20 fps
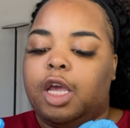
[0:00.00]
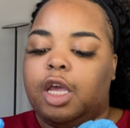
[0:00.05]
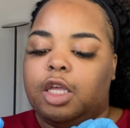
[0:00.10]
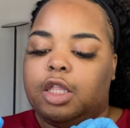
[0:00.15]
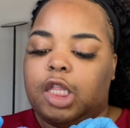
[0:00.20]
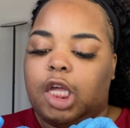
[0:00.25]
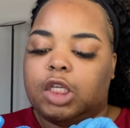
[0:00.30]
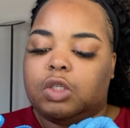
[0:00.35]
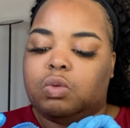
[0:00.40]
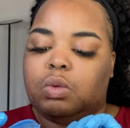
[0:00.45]

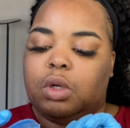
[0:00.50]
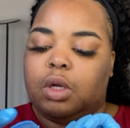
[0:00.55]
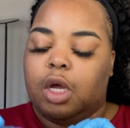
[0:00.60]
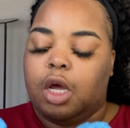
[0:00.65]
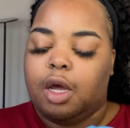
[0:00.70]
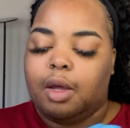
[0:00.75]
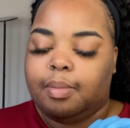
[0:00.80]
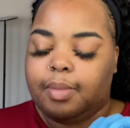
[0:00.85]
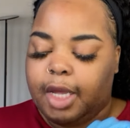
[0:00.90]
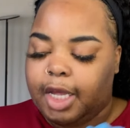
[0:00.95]
And that's what
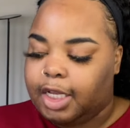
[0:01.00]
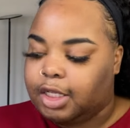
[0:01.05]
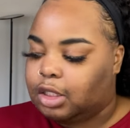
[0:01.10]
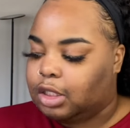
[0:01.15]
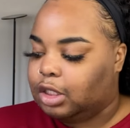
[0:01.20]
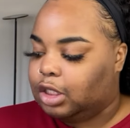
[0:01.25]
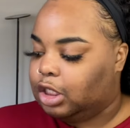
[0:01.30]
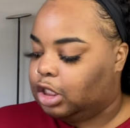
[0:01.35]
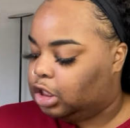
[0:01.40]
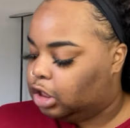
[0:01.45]
my
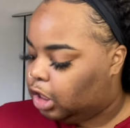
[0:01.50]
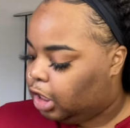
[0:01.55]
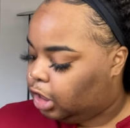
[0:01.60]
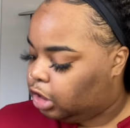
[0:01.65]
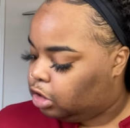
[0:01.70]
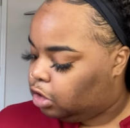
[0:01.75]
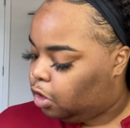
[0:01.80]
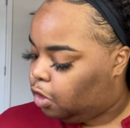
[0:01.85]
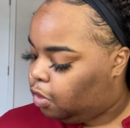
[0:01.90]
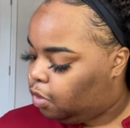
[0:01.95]
esthetician
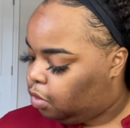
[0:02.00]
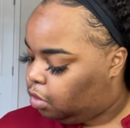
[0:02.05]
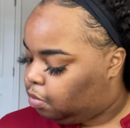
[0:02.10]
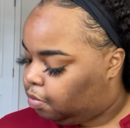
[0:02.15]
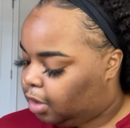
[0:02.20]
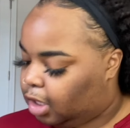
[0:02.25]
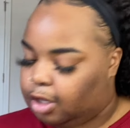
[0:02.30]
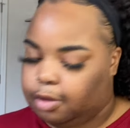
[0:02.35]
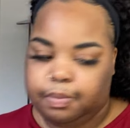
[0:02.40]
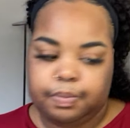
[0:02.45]
had told
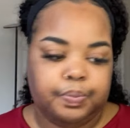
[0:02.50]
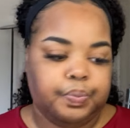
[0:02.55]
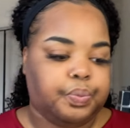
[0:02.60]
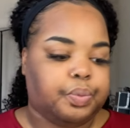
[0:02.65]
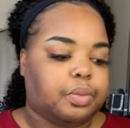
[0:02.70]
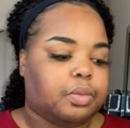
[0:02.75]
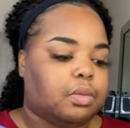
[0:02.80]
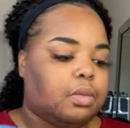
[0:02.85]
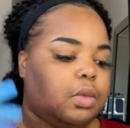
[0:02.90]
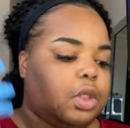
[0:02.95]
me.
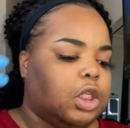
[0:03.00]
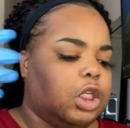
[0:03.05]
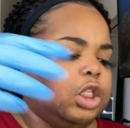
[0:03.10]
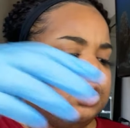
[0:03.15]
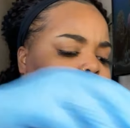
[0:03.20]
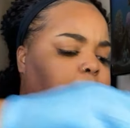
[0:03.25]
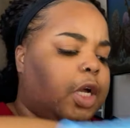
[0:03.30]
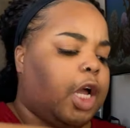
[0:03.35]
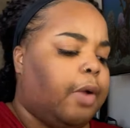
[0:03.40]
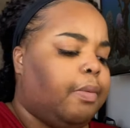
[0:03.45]

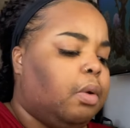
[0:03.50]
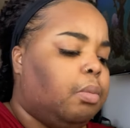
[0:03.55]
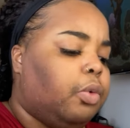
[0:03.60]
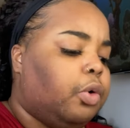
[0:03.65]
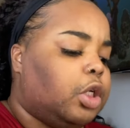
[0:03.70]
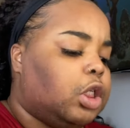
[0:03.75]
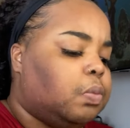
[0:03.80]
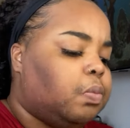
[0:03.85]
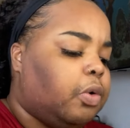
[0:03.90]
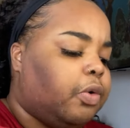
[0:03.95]
It's becoming
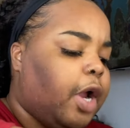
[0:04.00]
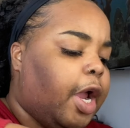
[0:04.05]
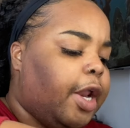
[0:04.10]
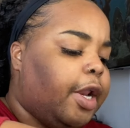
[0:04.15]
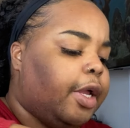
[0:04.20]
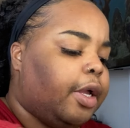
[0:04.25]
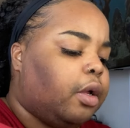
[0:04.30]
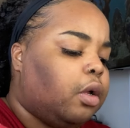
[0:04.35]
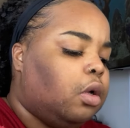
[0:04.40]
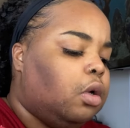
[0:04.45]
more
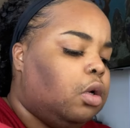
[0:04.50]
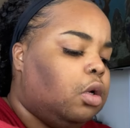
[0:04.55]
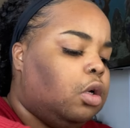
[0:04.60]
sporadic.